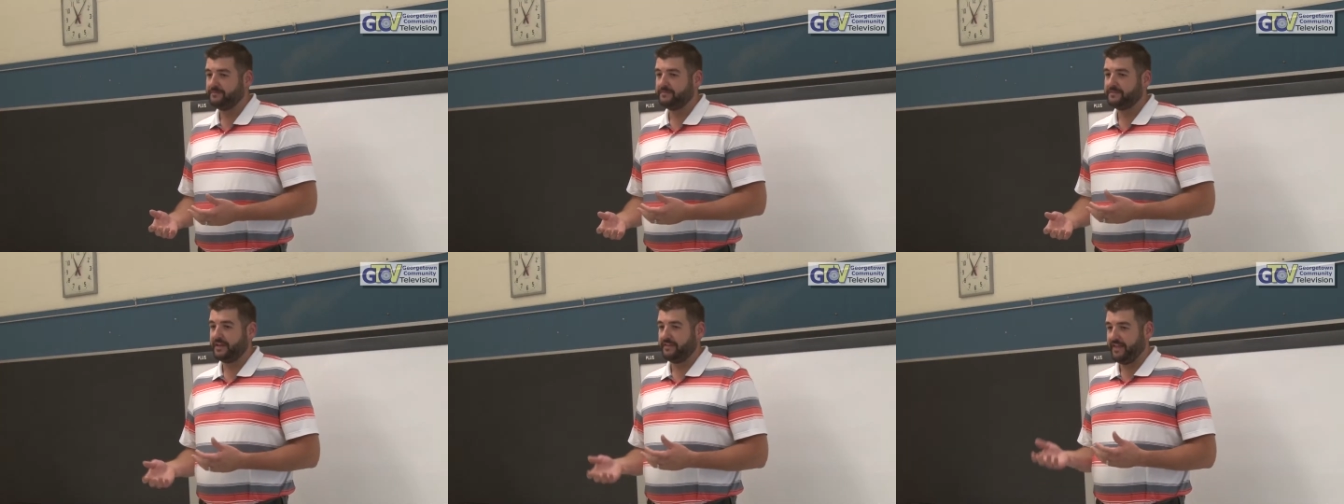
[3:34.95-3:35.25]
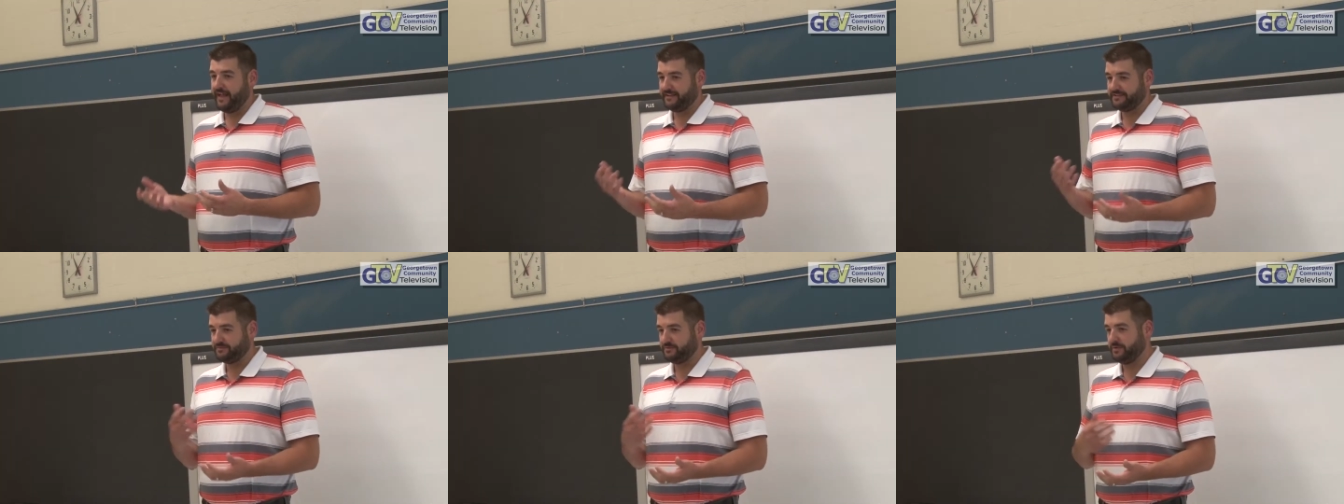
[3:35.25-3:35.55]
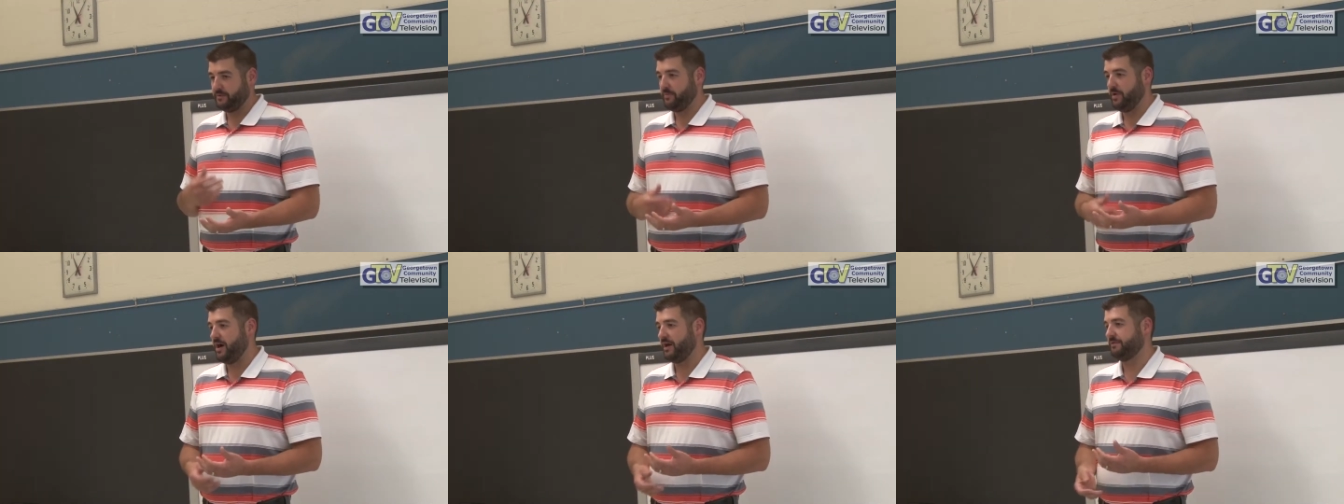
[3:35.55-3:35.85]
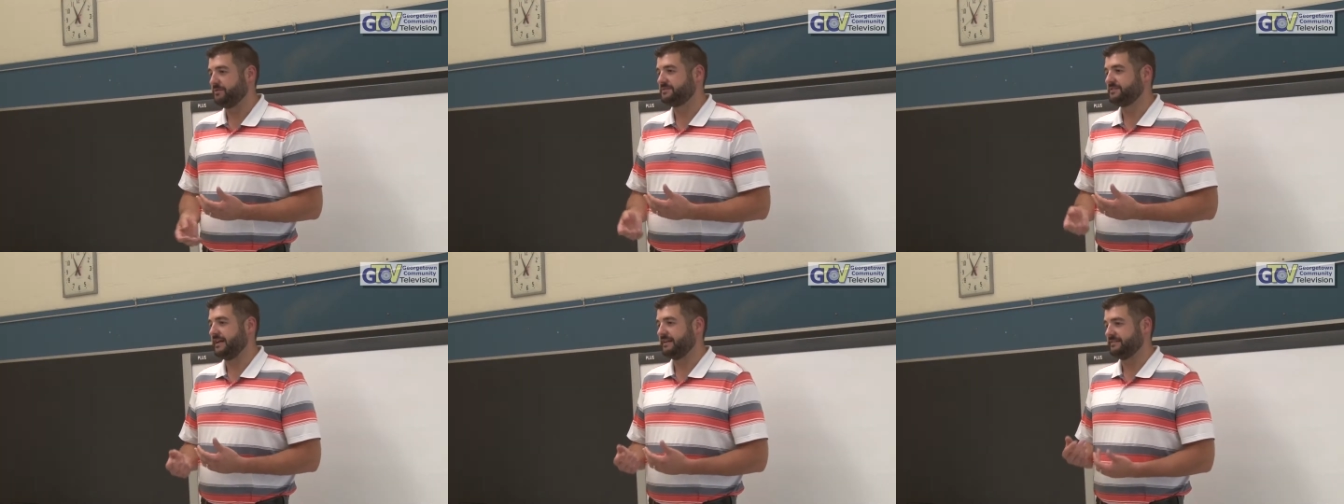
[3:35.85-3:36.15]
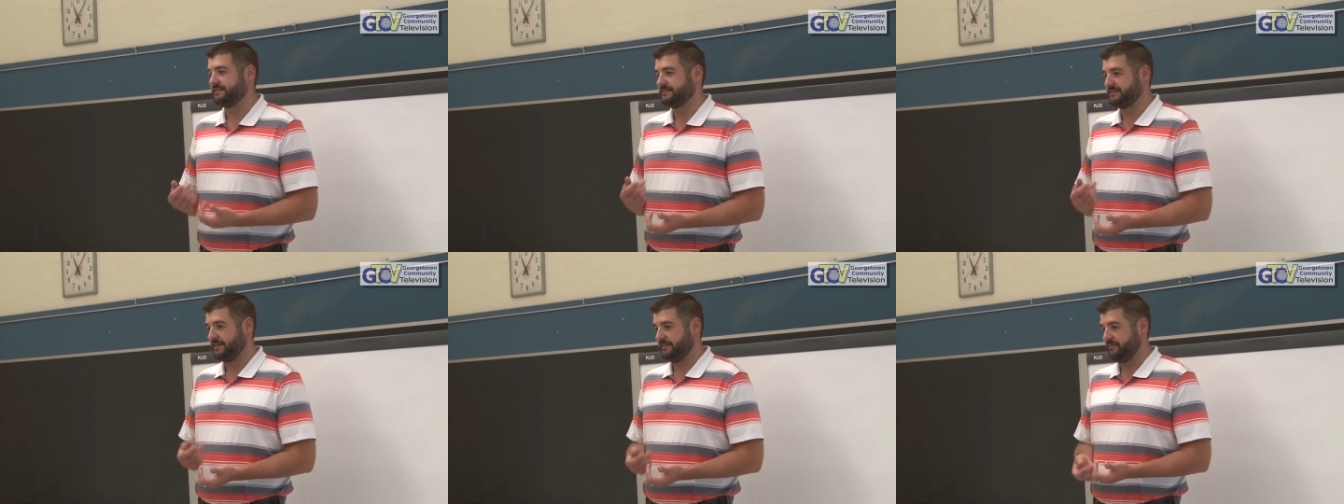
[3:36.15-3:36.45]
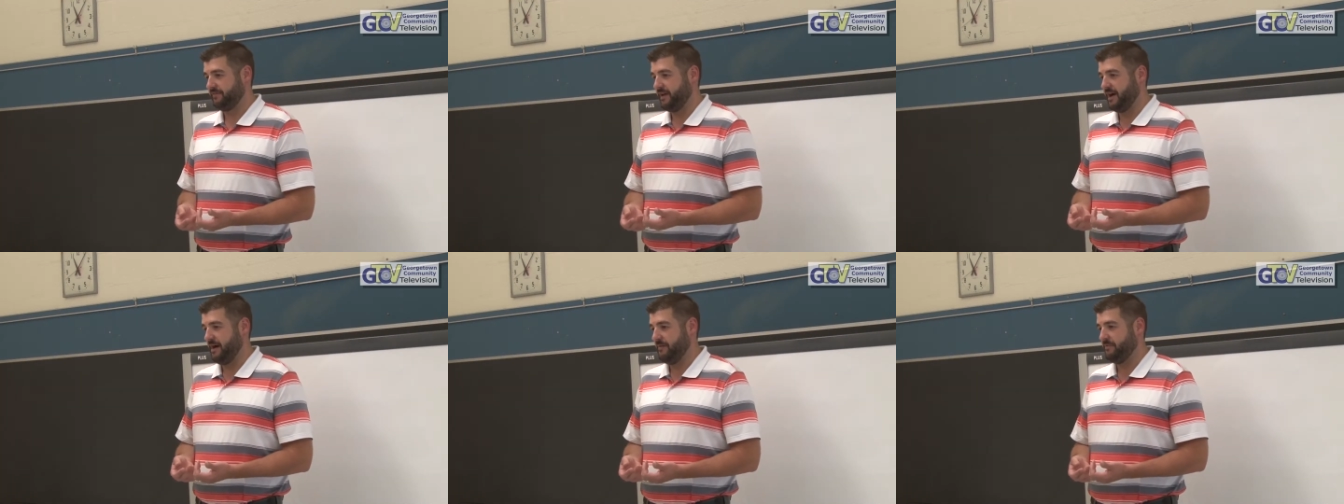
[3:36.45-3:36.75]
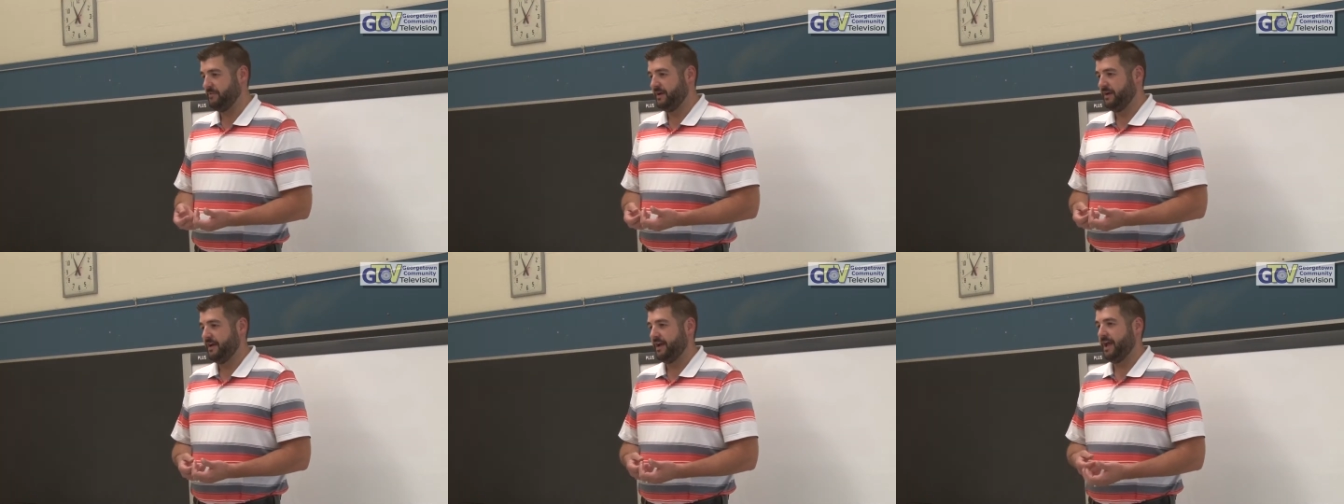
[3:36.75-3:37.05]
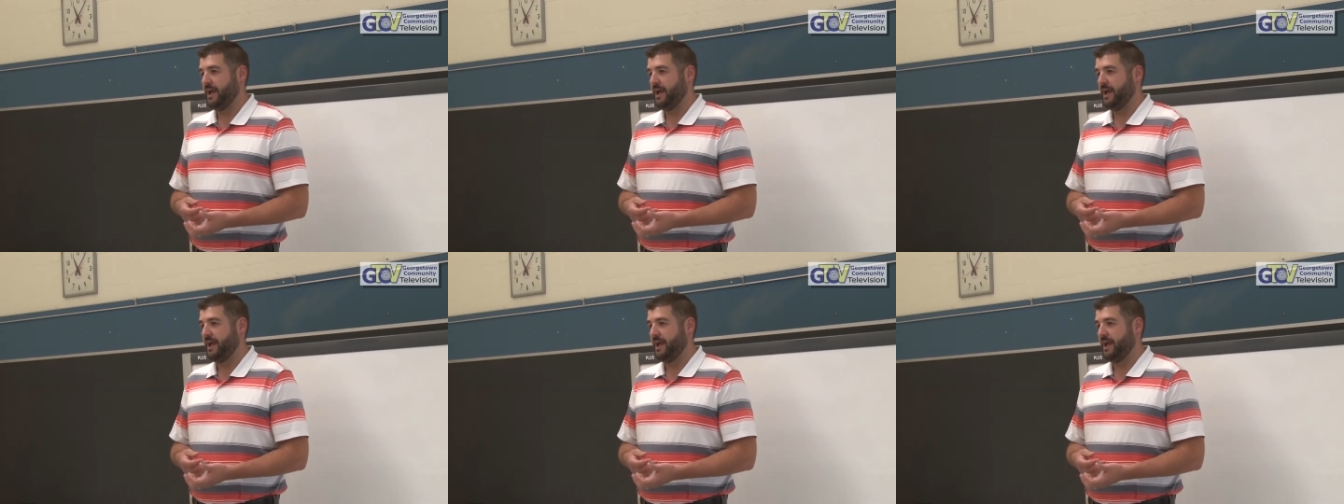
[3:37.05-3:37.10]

then that's when your body will start to stiffen up,